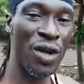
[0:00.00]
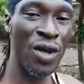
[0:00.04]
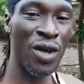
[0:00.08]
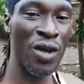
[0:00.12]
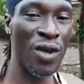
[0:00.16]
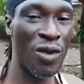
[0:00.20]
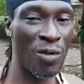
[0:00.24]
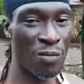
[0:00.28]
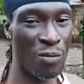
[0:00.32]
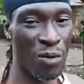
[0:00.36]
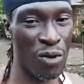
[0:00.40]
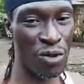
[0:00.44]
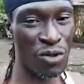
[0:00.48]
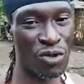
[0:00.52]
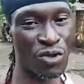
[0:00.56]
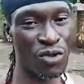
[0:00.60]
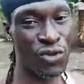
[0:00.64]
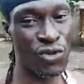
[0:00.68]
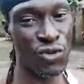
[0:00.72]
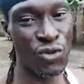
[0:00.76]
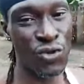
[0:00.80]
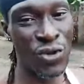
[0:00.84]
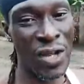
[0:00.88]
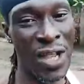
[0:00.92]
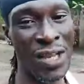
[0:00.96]
But you're
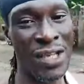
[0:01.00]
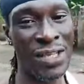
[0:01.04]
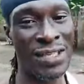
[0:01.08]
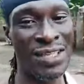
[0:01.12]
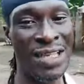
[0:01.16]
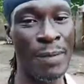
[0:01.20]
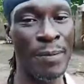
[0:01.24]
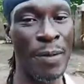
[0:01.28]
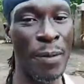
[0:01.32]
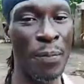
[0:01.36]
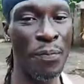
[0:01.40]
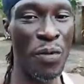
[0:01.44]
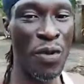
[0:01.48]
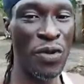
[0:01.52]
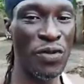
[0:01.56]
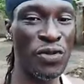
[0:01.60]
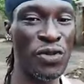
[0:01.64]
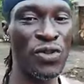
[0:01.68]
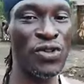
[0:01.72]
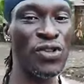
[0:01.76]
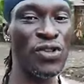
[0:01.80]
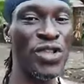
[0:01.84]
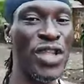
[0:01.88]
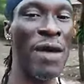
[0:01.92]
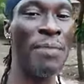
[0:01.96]
not the type of person,
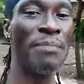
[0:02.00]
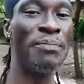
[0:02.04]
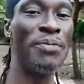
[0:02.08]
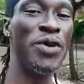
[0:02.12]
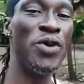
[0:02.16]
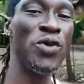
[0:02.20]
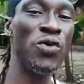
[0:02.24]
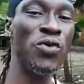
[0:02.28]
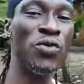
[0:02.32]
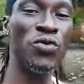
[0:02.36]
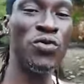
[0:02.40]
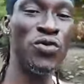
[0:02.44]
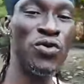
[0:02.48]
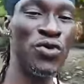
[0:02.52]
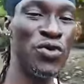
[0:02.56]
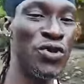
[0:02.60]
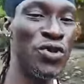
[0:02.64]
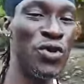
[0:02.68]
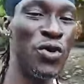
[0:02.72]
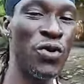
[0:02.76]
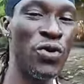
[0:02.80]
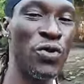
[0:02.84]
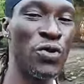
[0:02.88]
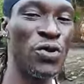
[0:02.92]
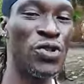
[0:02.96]
you abuse, you know,
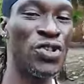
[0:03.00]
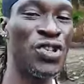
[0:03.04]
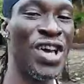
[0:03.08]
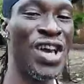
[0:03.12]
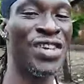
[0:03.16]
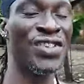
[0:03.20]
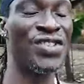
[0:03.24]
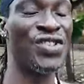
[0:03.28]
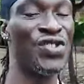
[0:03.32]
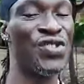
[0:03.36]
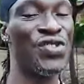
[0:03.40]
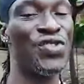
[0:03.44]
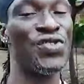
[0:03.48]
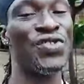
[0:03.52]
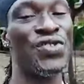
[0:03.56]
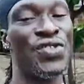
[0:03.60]
your chances.